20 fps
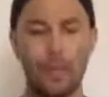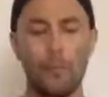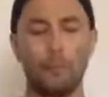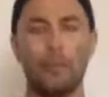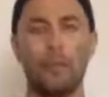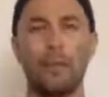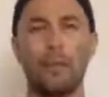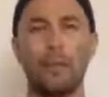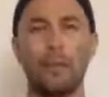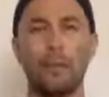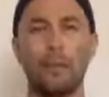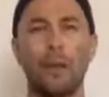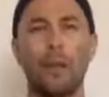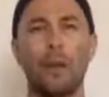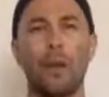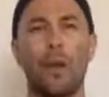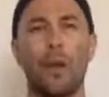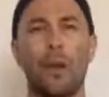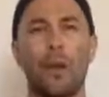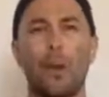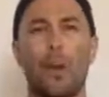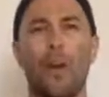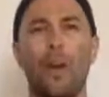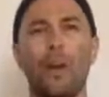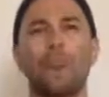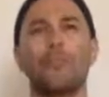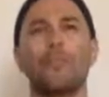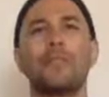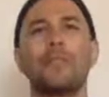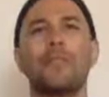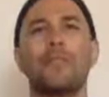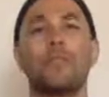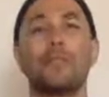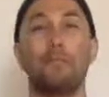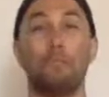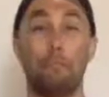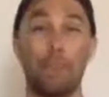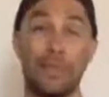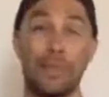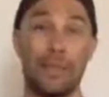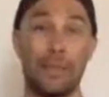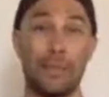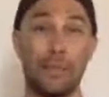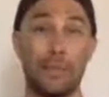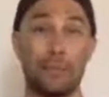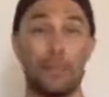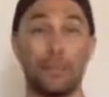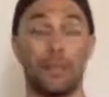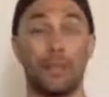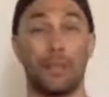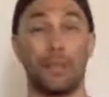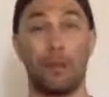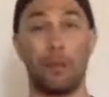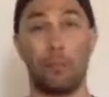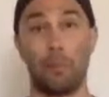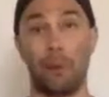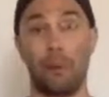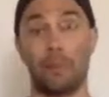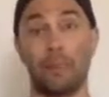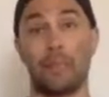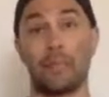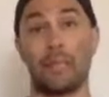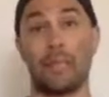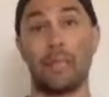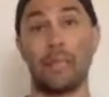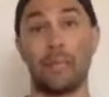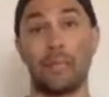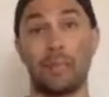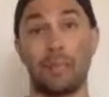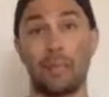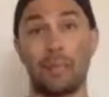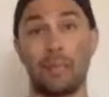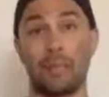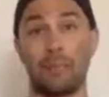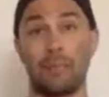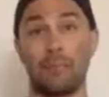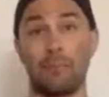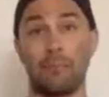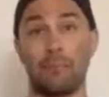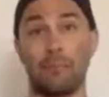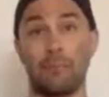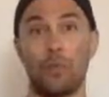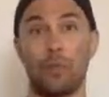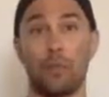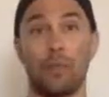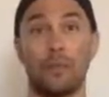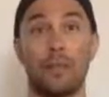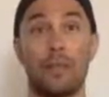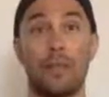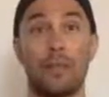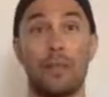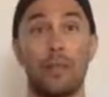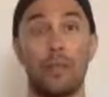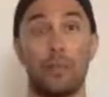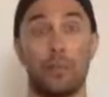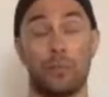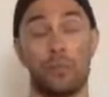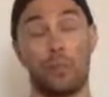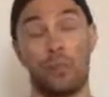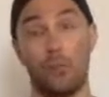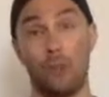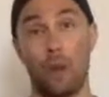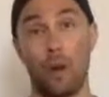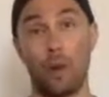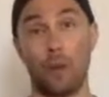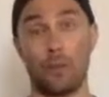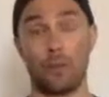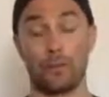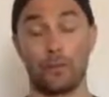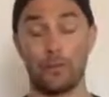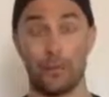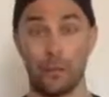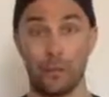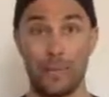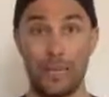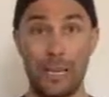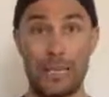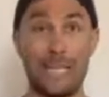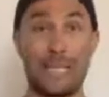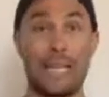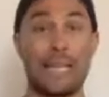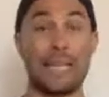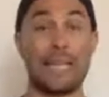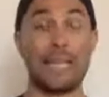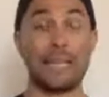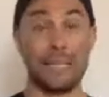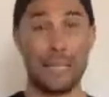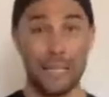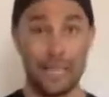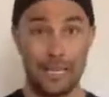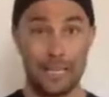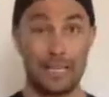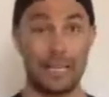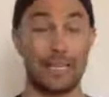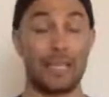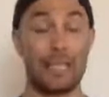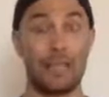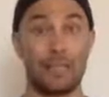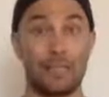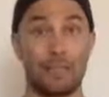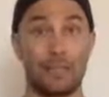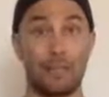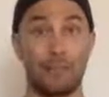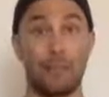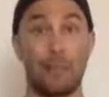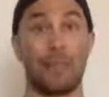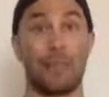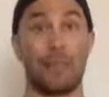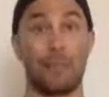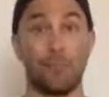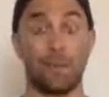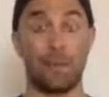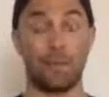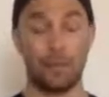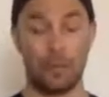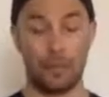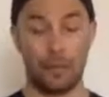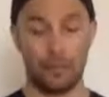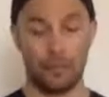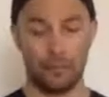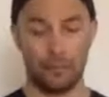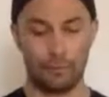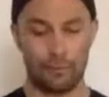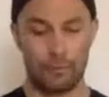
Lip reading: But water is the medium that our body takes place in. We're 70% water, so we need these things to be our baseline.